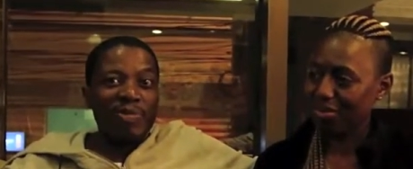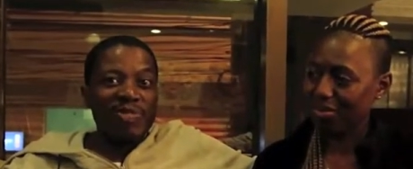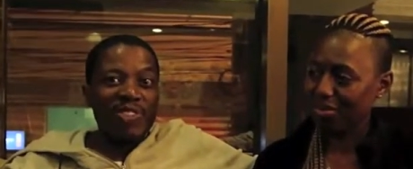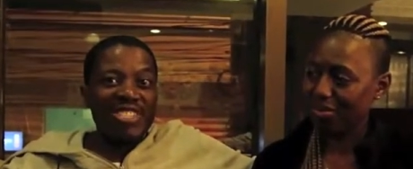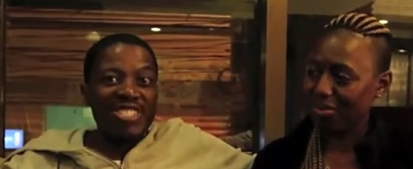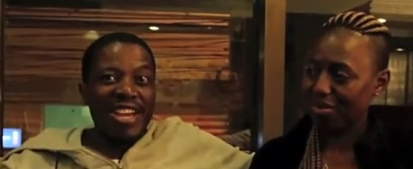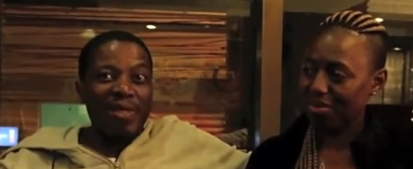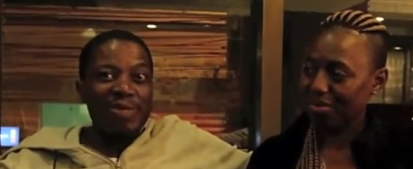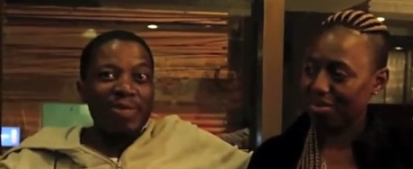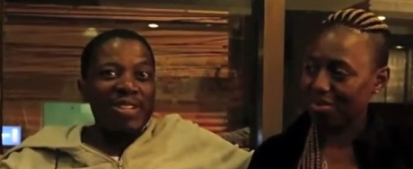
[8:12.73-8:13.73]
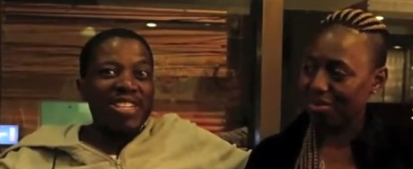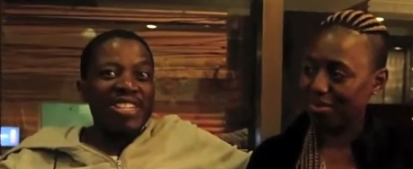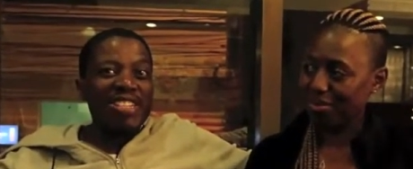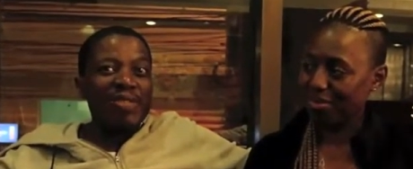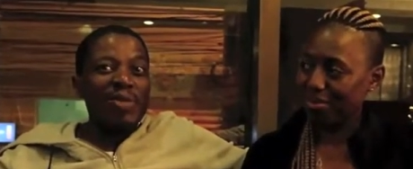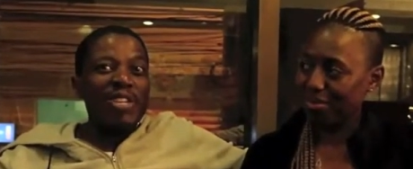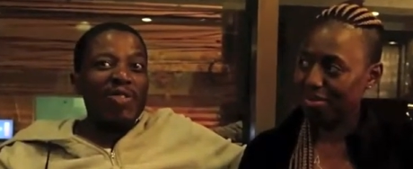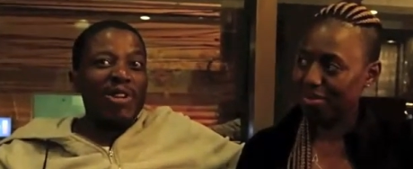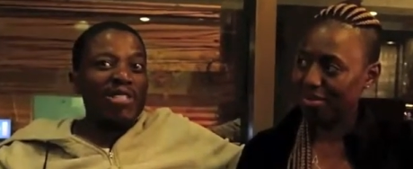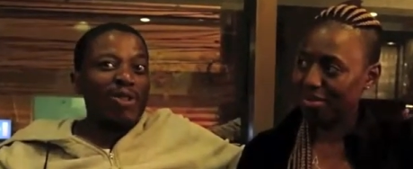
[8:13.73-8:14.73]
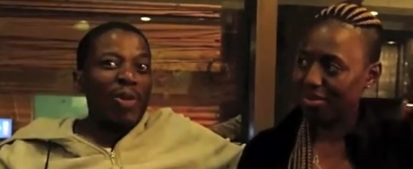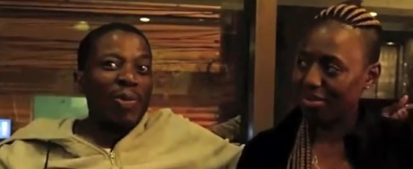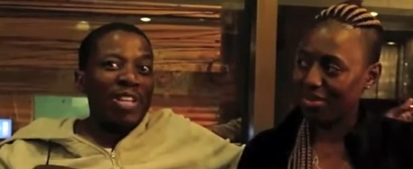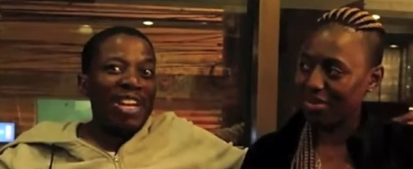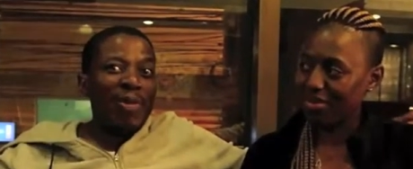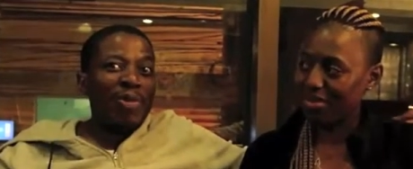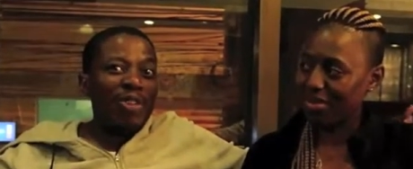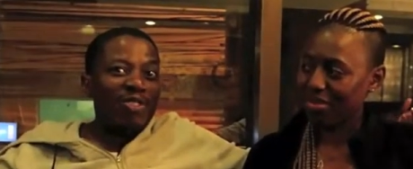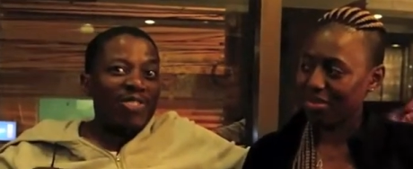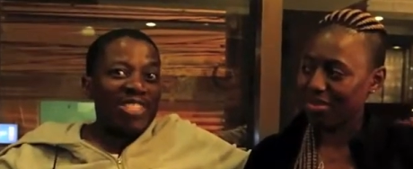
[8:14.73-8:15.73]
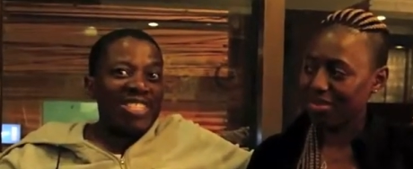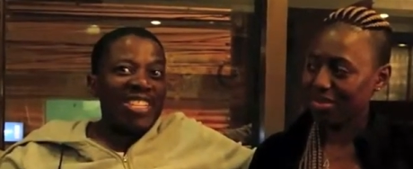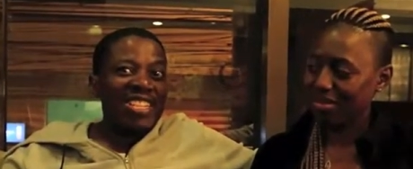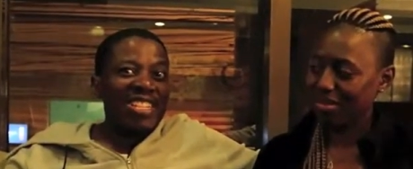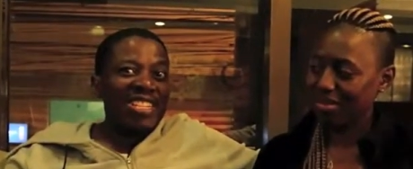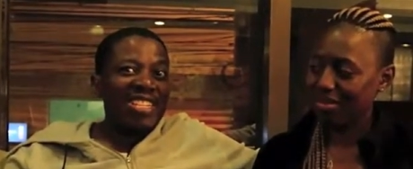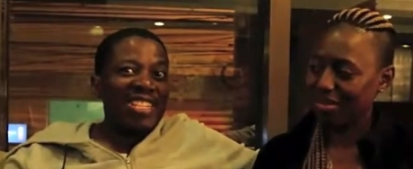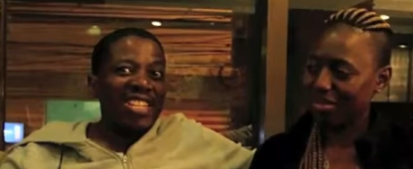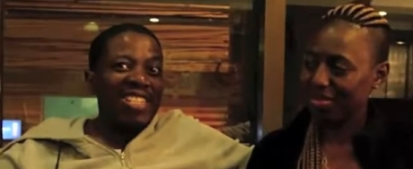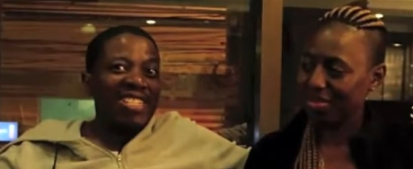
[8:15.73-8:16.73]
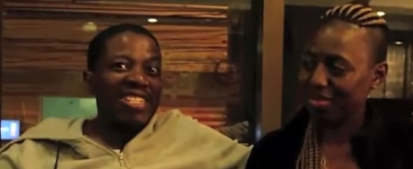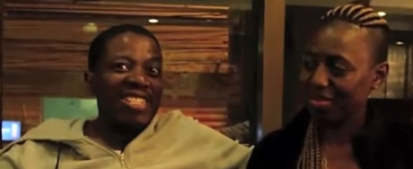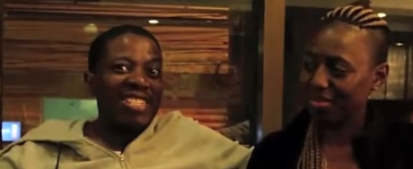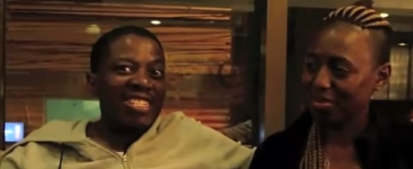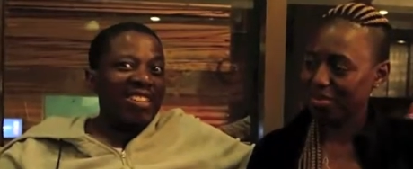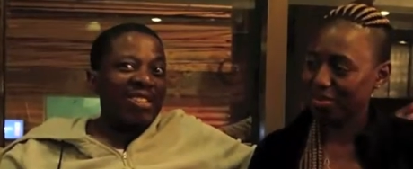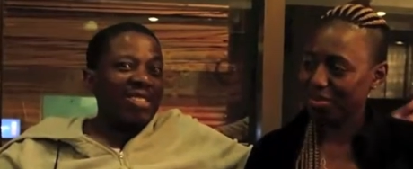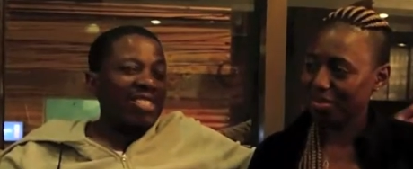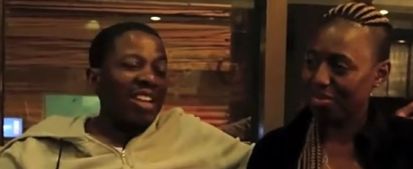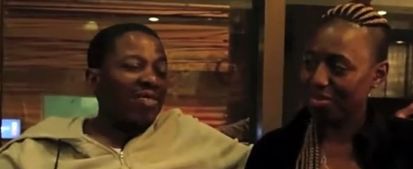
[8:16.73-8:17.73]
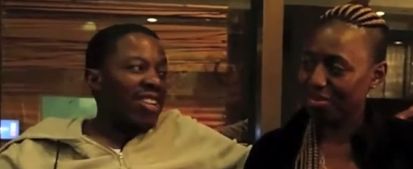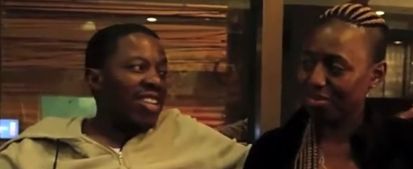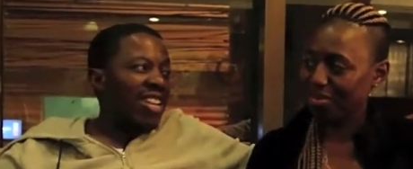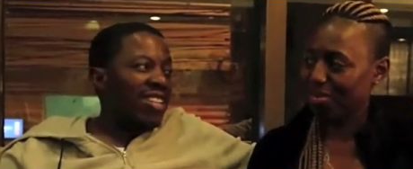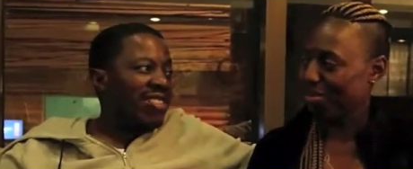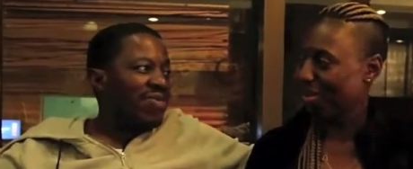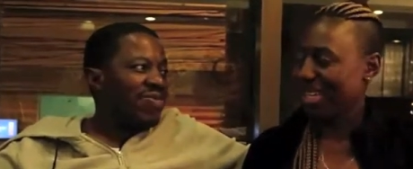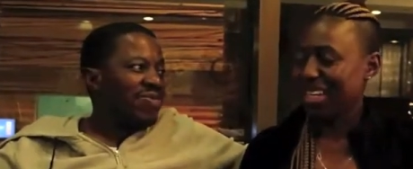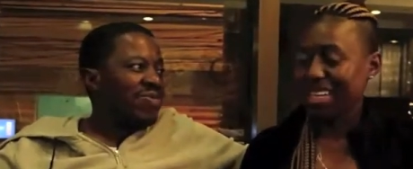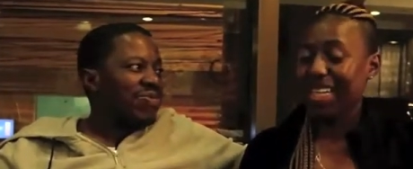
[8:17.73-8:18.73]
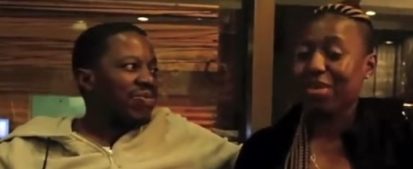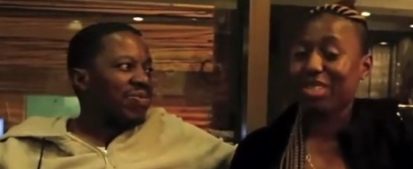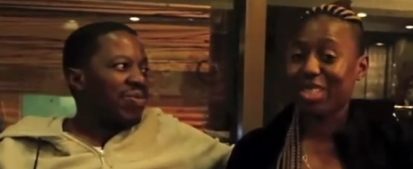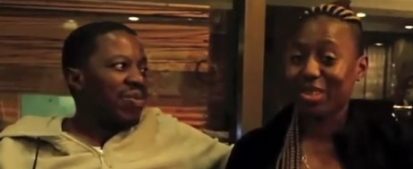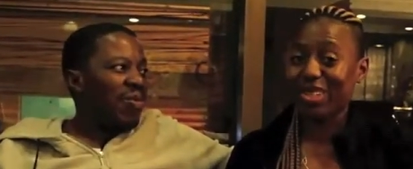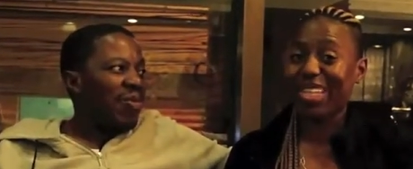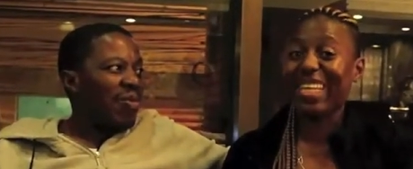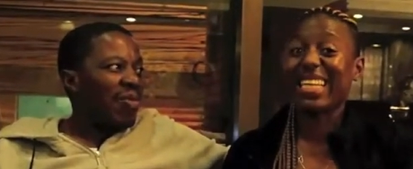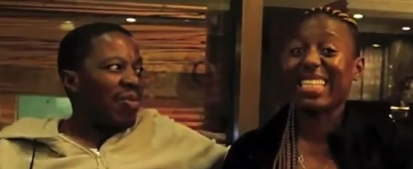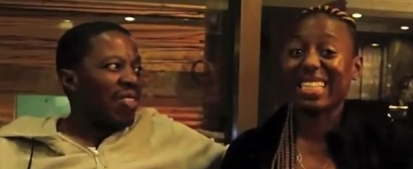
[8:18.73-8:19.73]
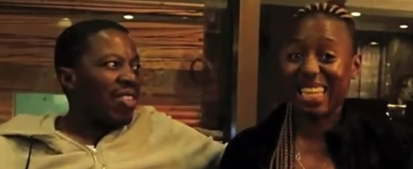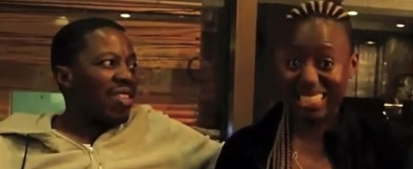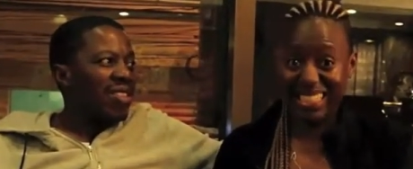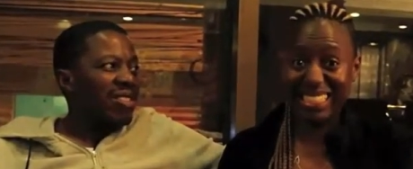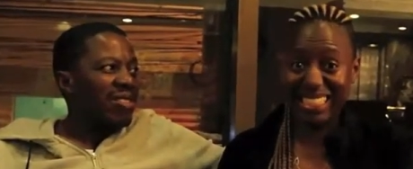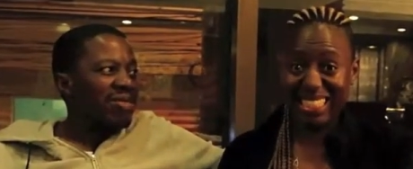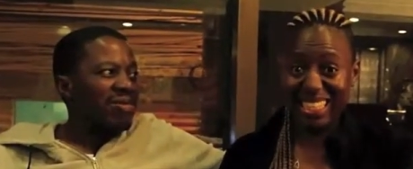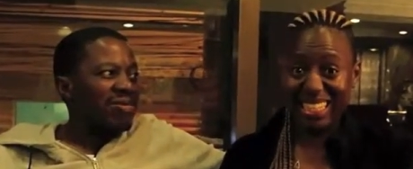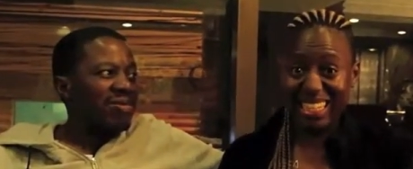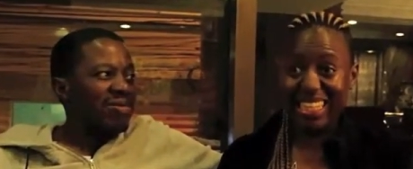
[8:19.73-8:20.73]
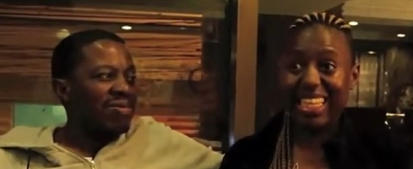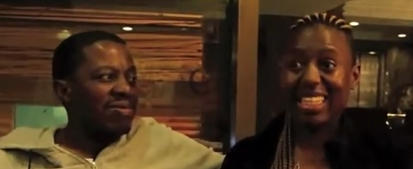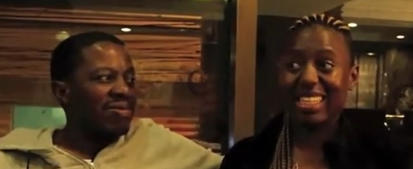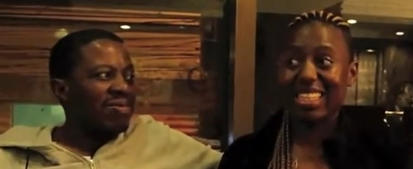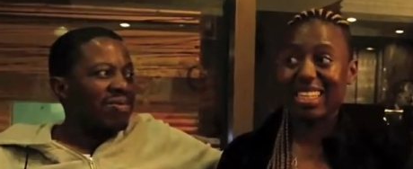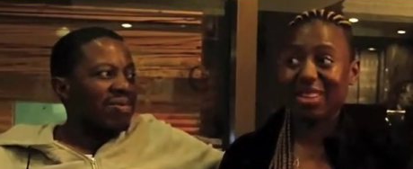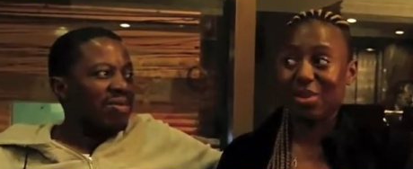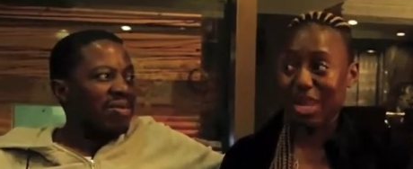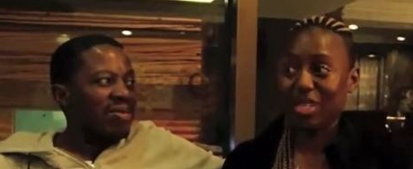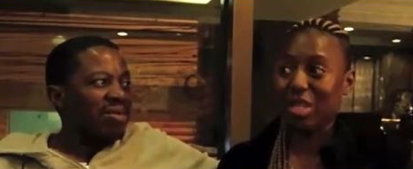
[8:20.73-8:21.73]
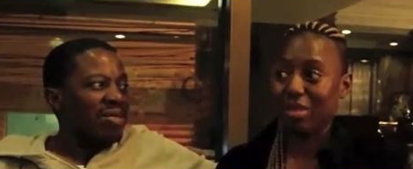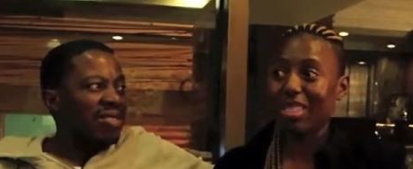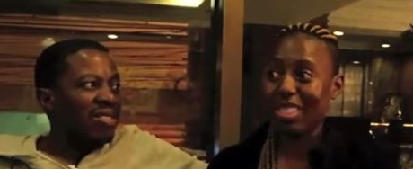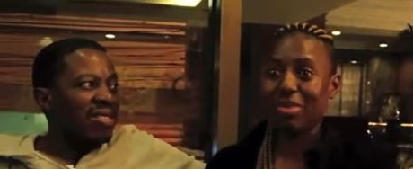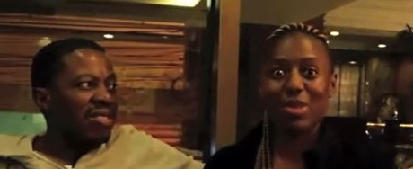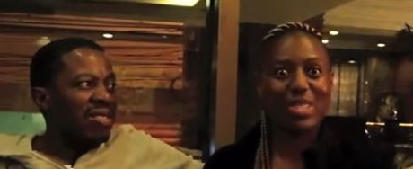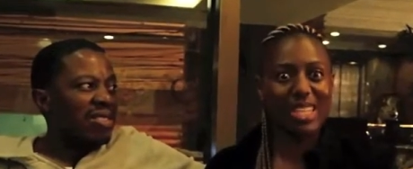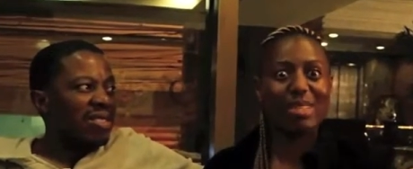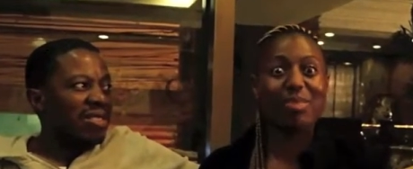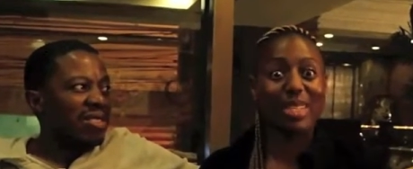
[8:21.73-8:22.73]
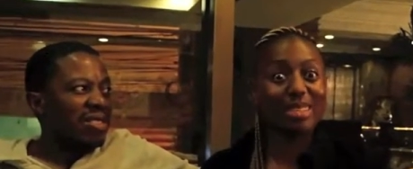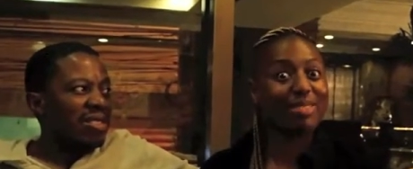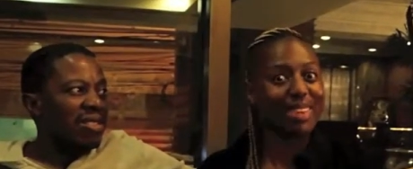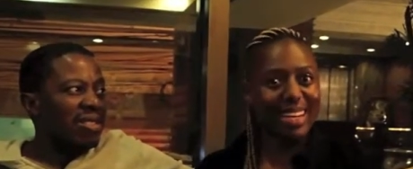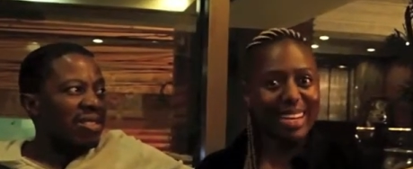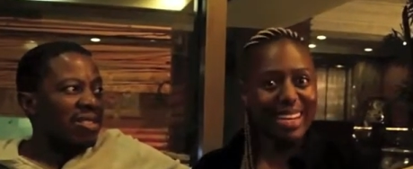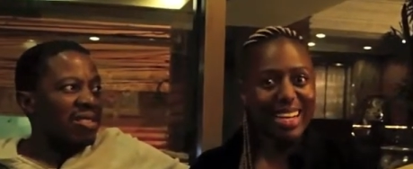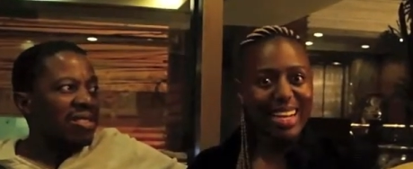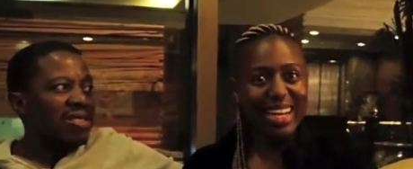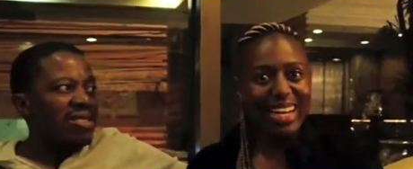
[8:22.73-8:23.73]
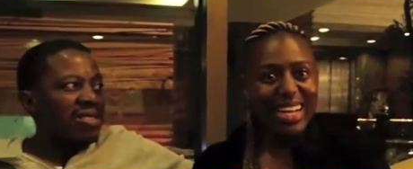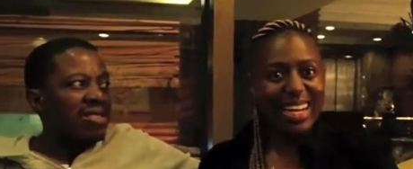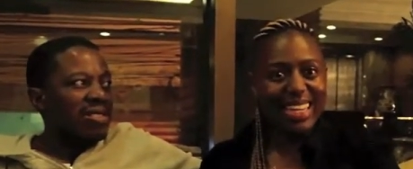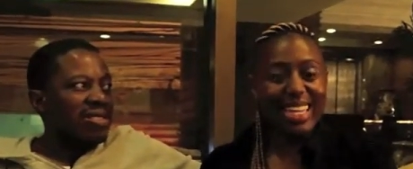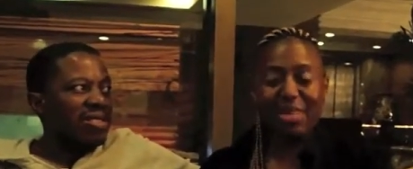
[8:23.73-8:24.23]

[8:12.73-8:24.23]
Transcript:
Speaker 1: the first time when he was opening up, confessing, and, mm -hmm. stuff.
Speaker 2: And I was actually excited that we actually meet someone who's an unbeliever. Mm -hmm. That